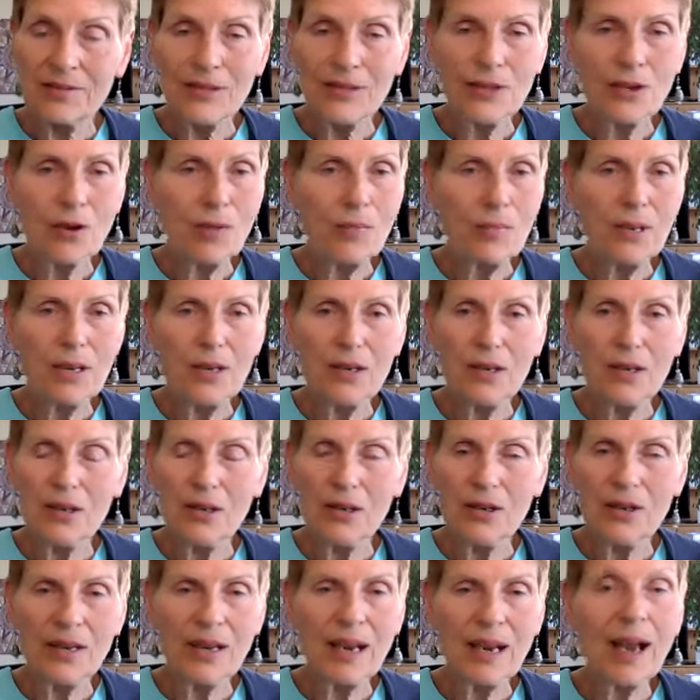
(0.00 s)
Don't be in a
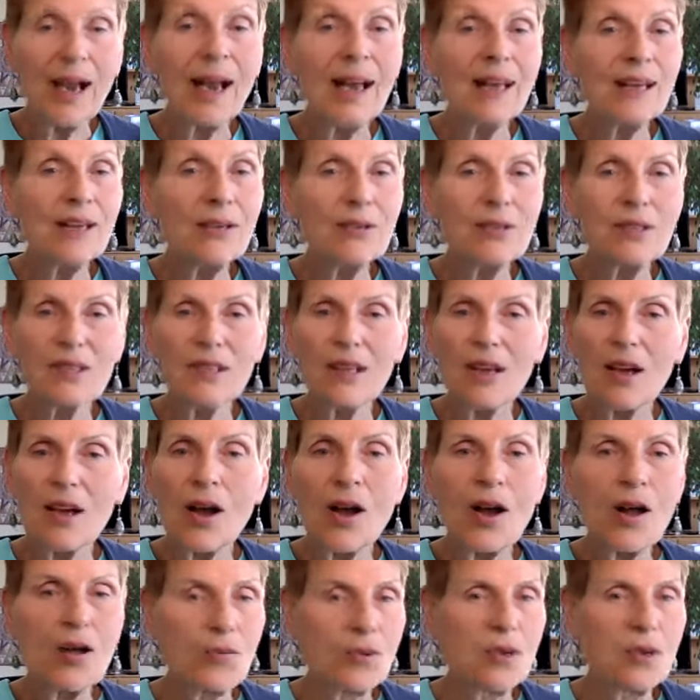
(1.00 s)
hurry. I used to
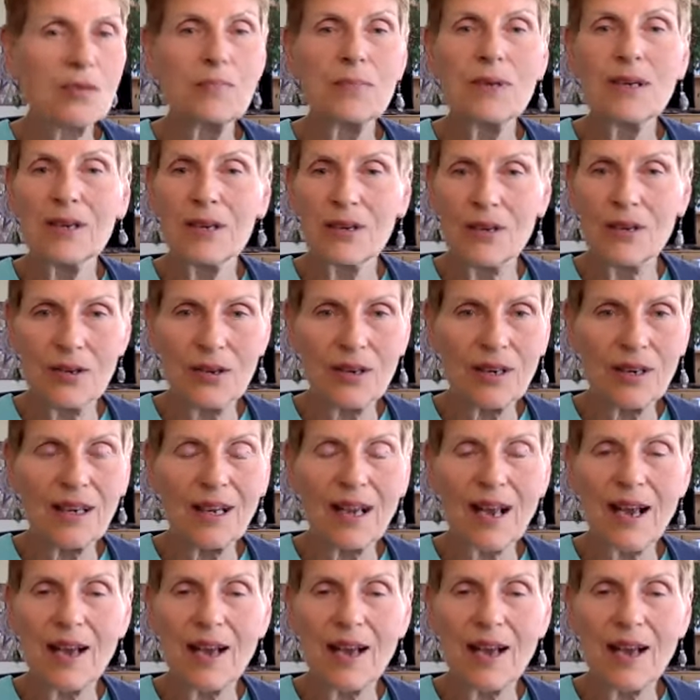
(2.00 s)
always be in a hurry.